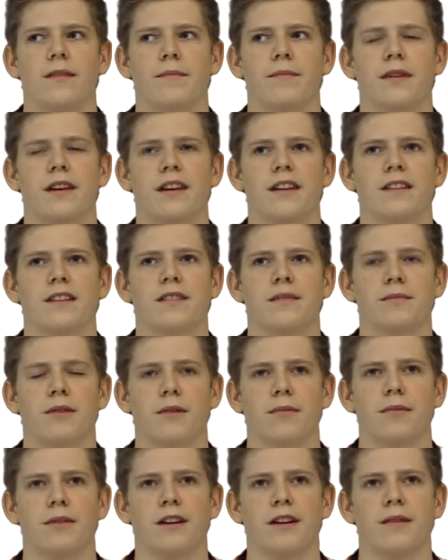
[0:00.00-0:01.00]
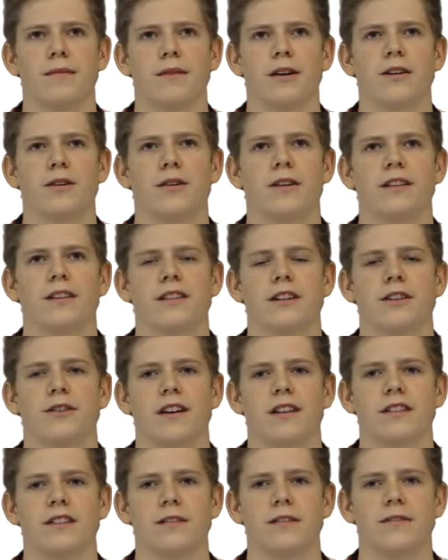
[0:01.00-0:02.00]
being a small player, I'm not quite as
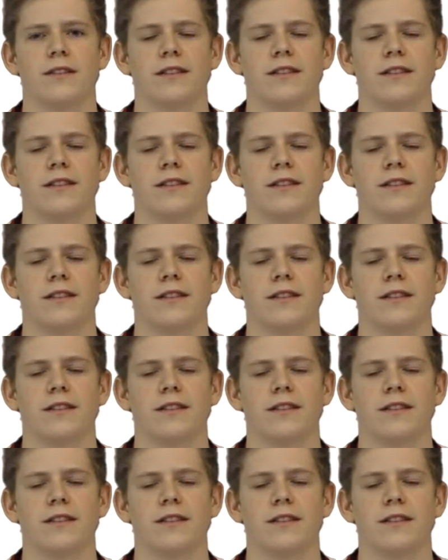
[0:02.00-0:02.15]
aggressive